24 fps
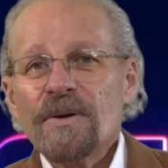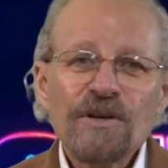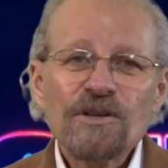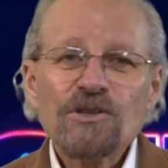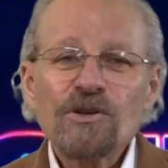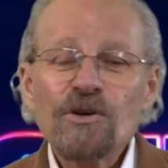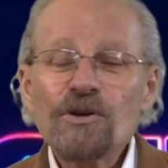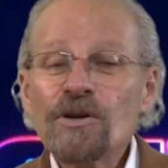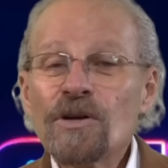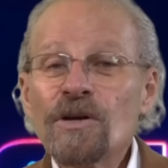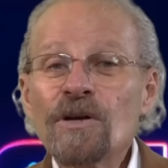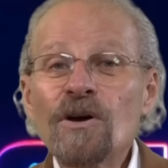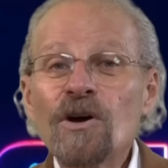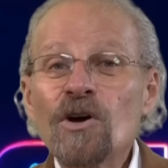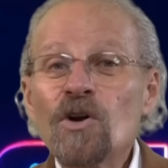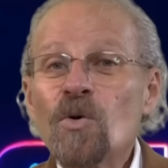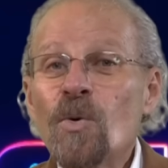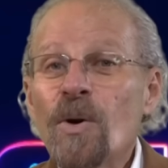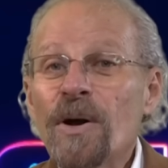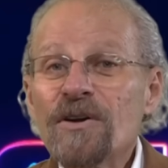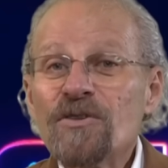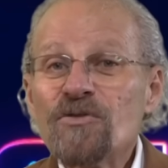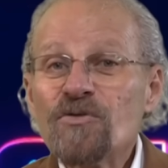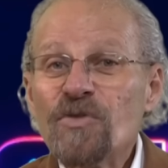So you can go to
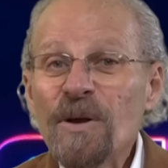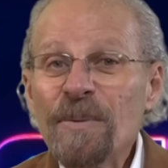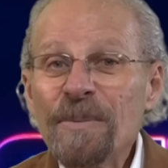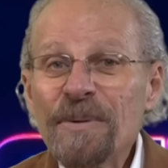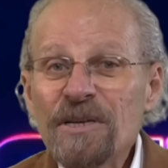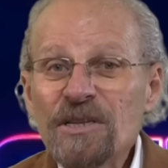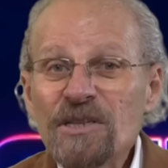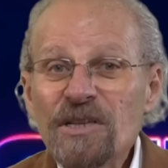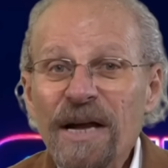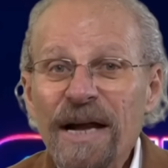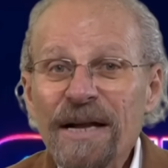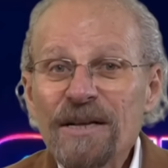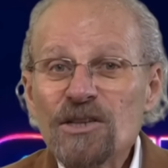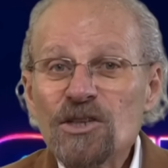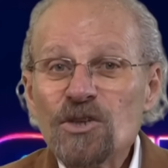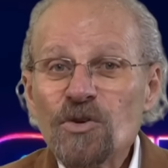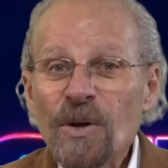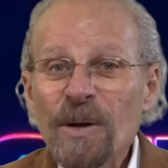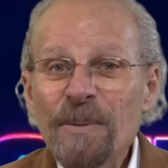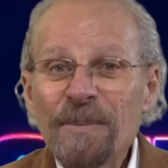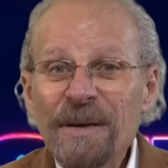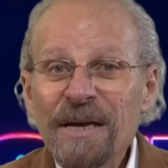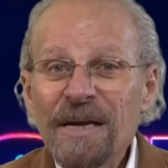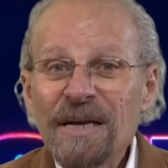our streaming site,
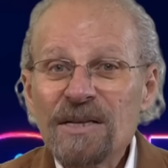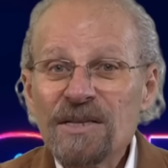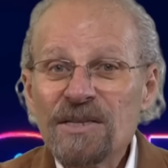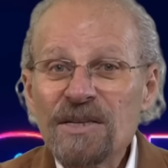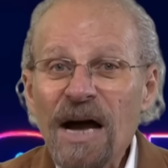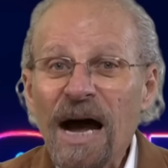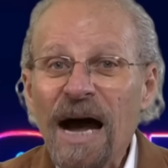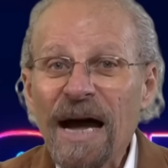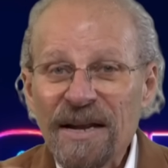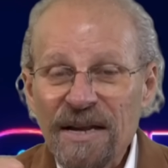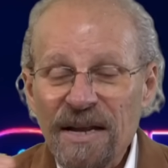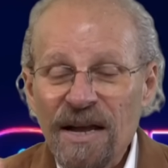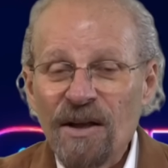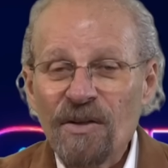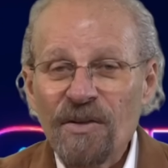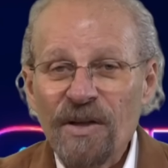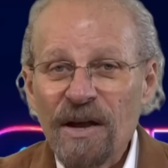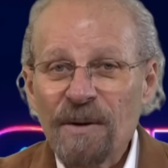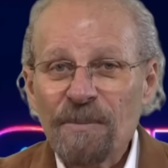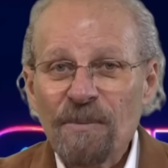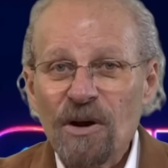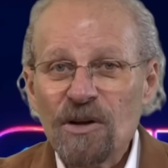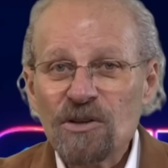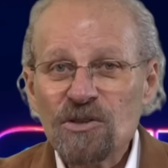
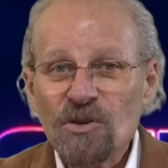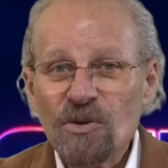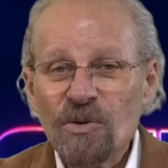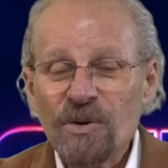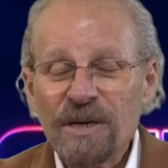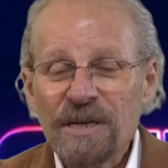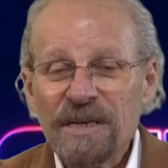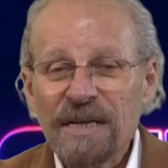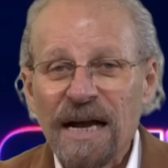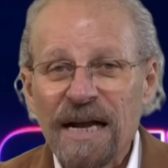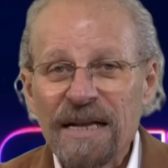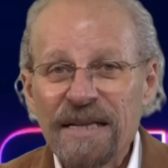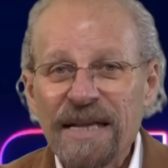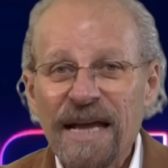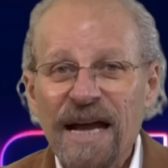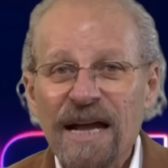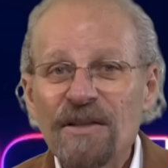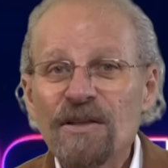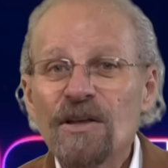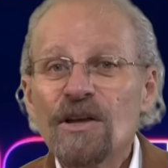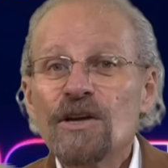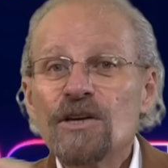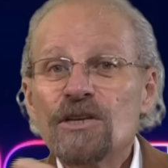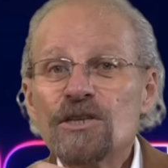
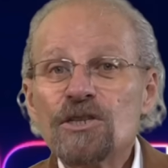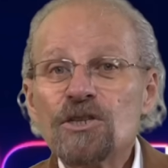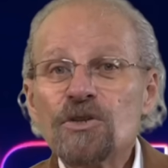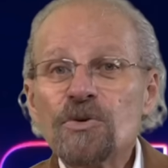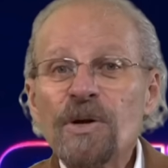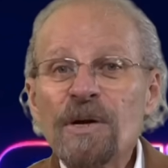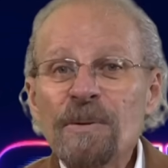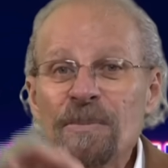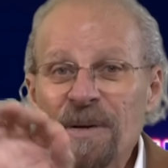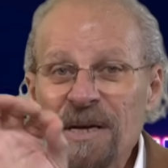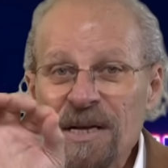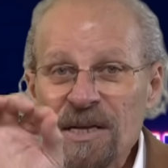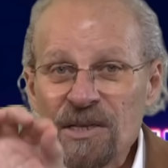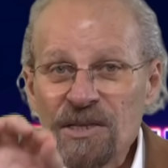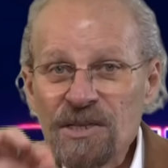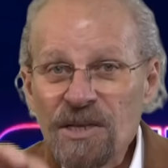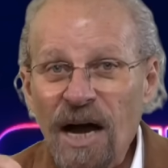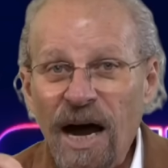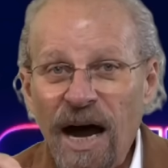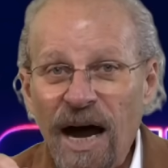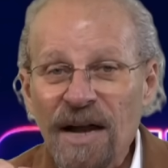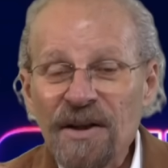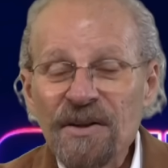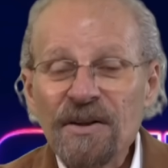streaming.lamarzulli.net,
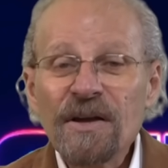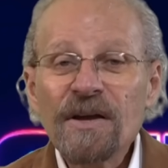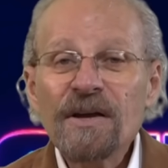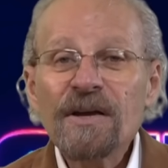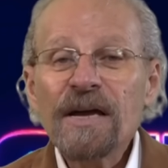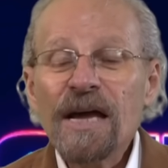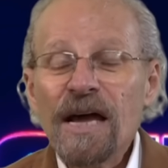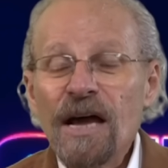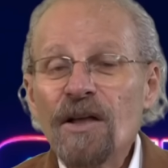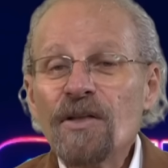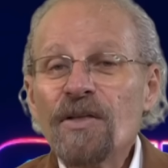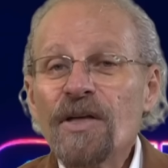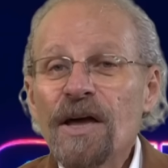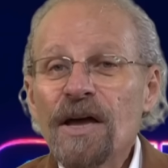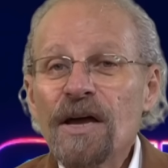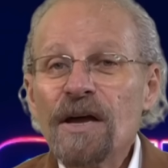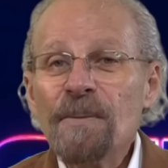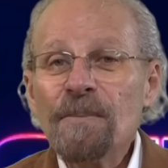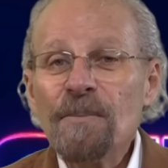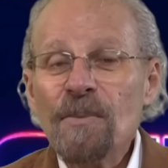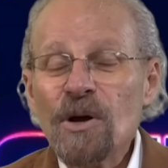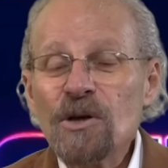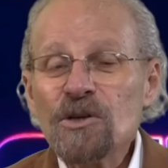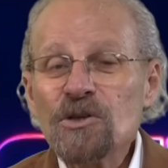
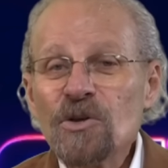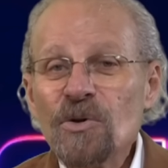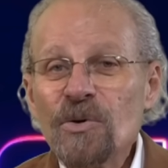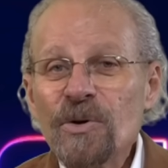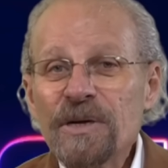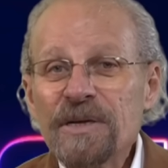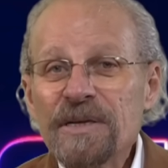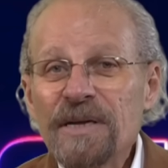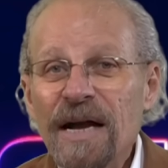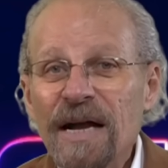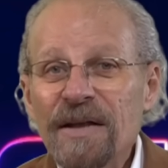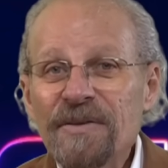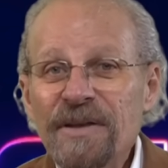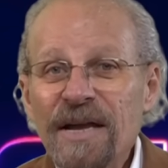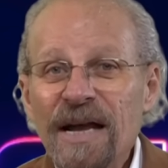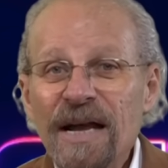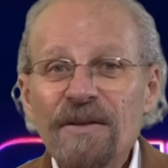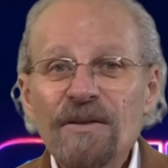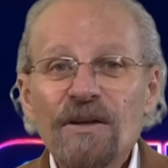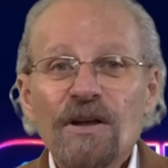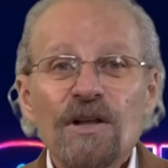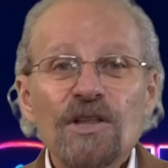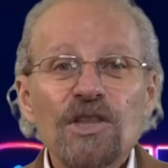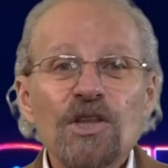
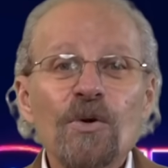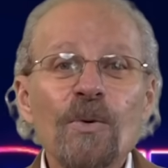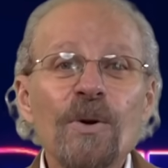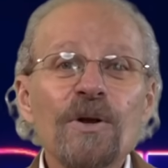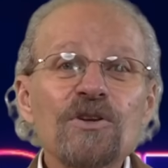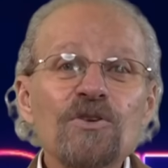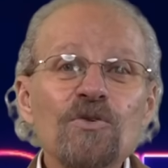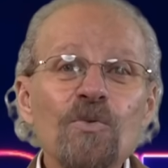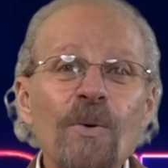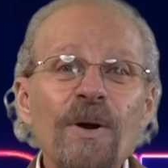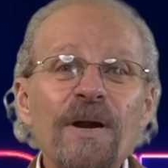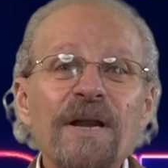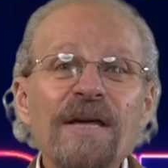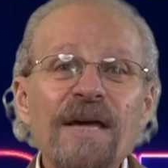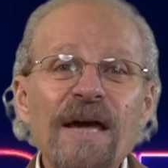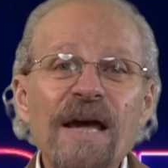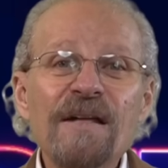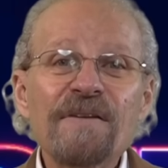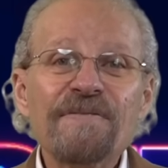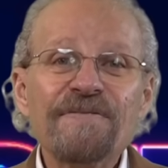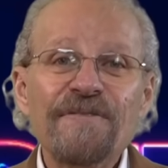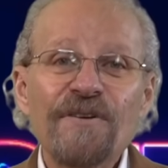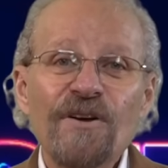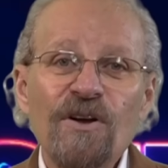streaming.lamarzulli.net. There are
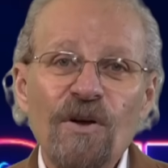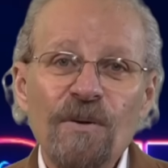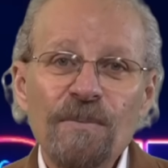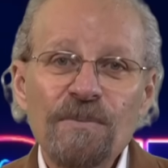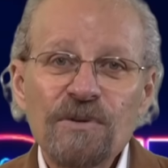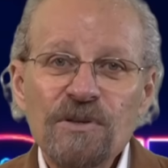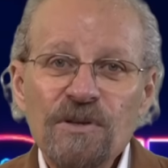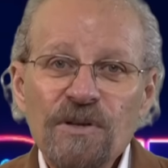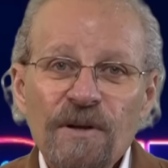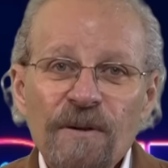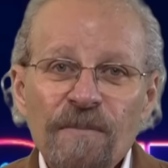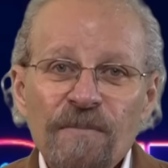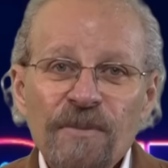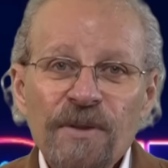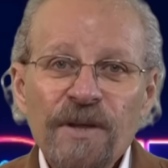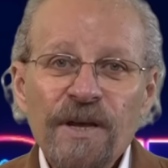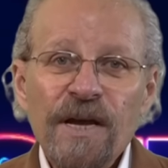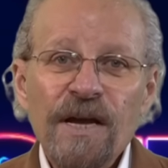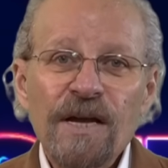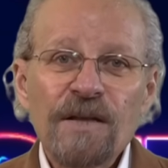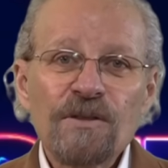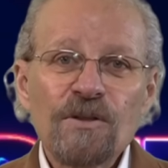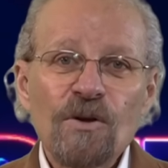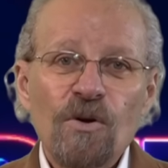28 films
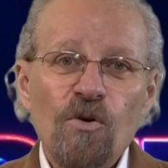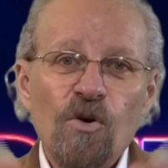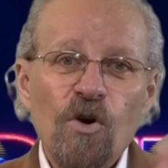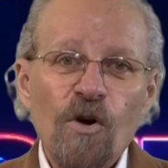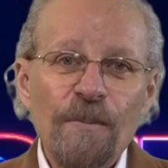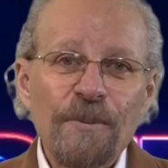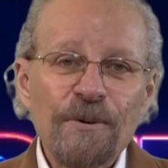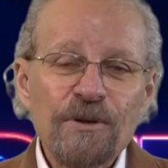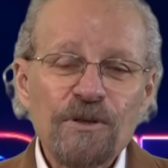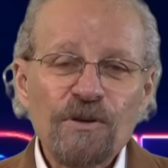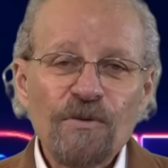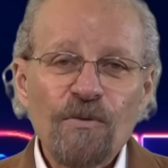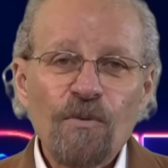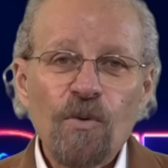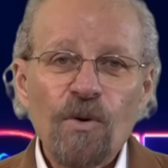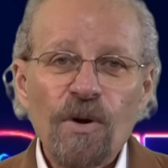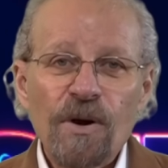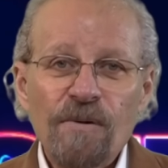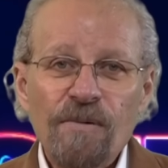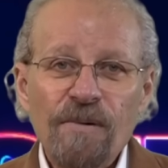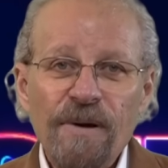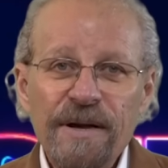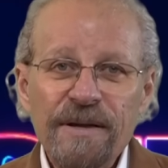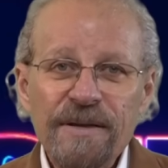in the corpus of
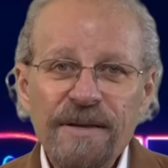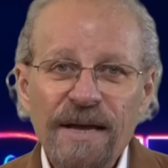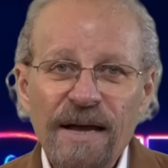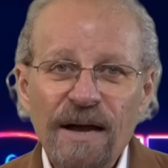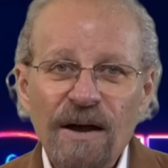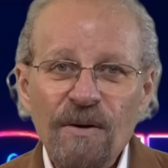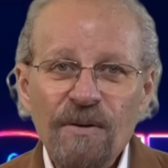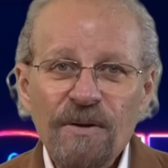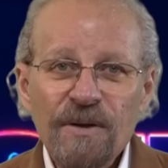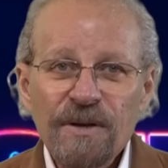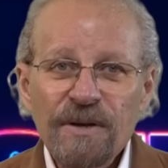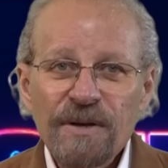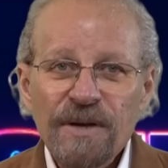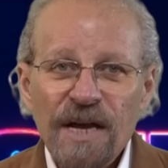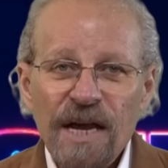work right now.